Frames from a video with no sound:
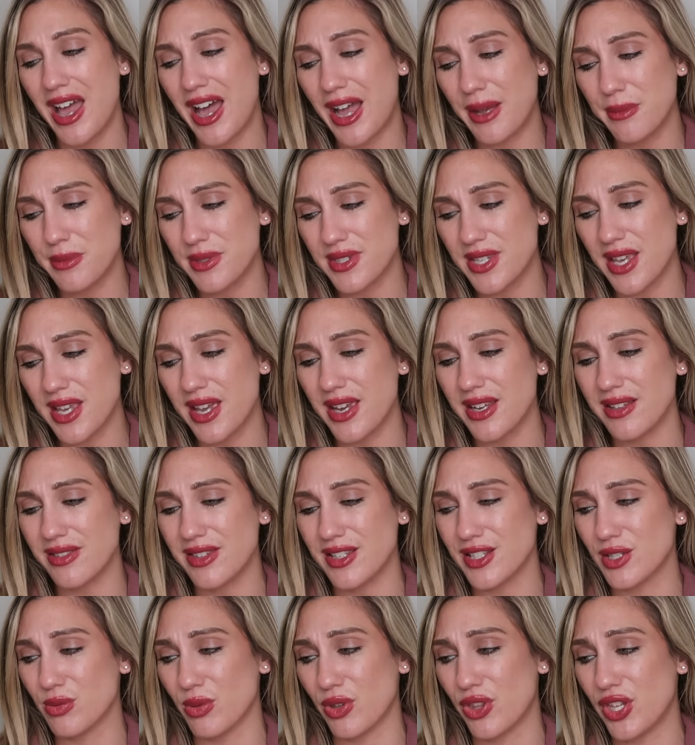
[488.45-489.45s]
I'm saying
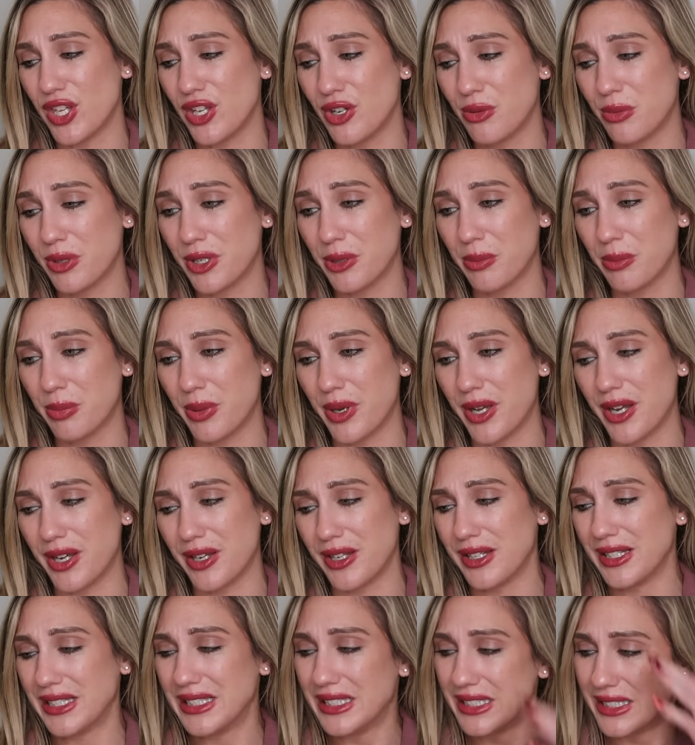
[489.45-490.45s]
this with humor,
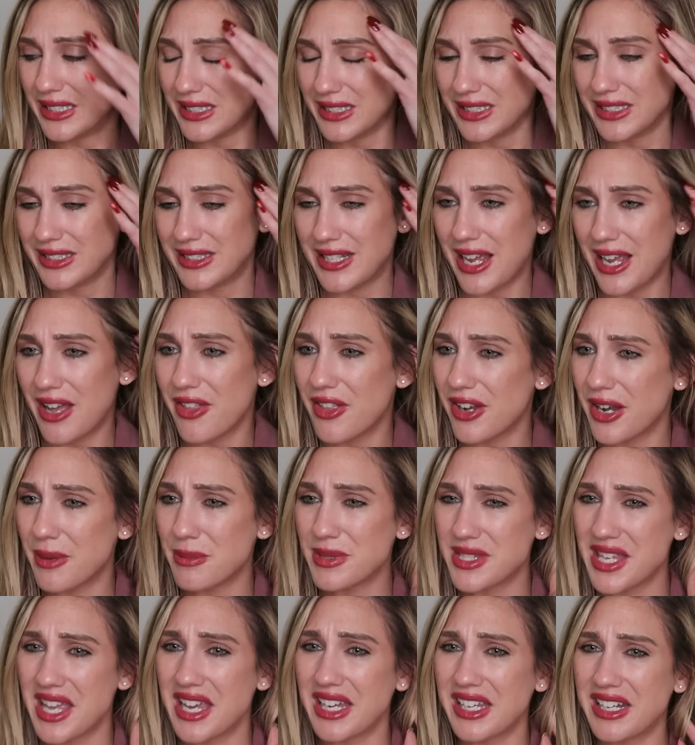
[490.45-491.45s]
but now that
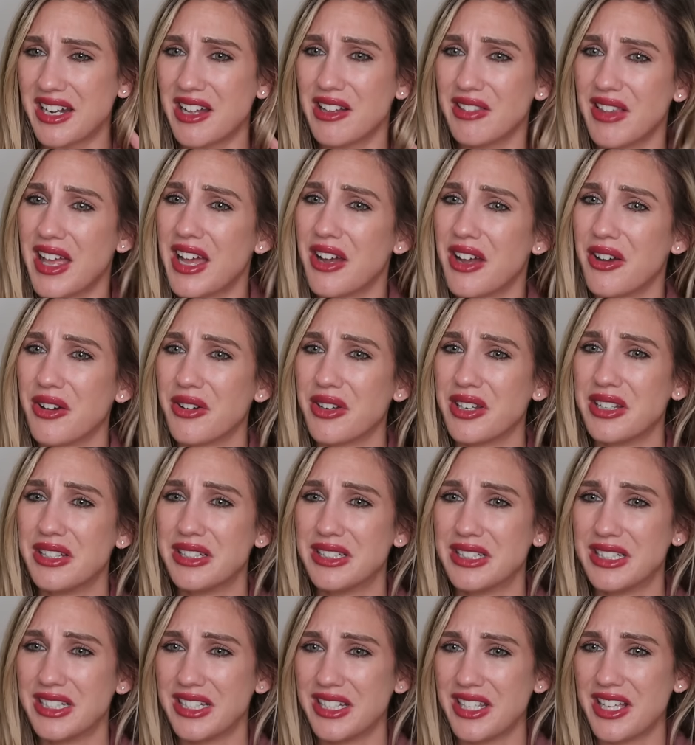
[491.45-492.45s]
I'm saying it out loud,
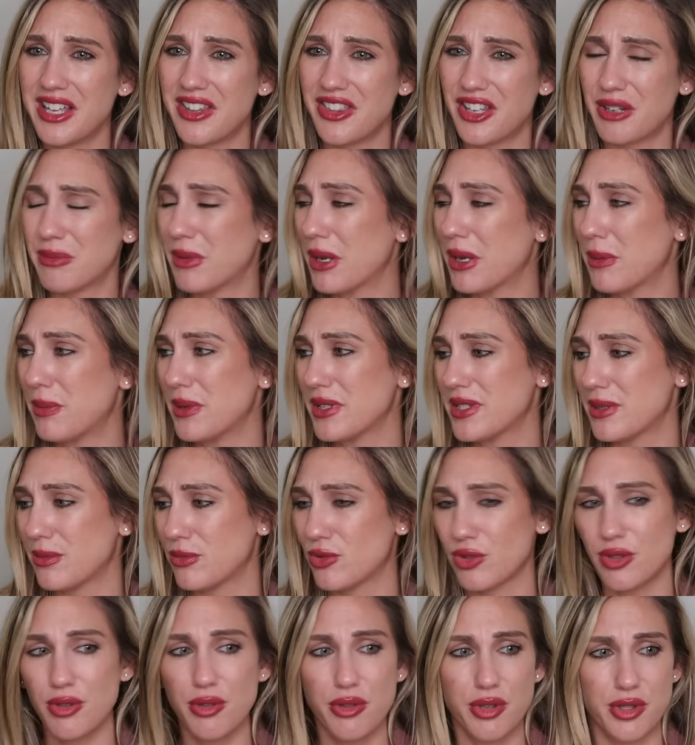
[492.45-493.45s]
there might be some
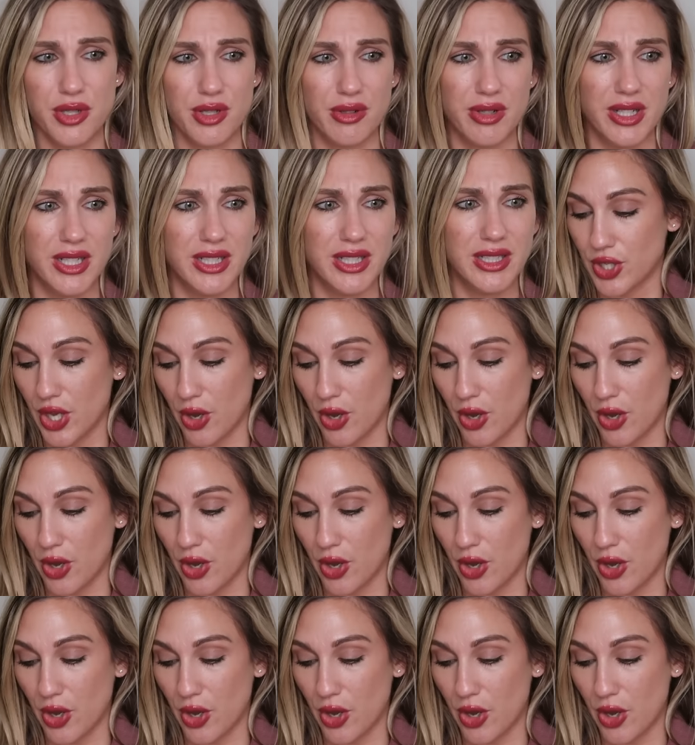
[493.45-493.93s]
truth to it.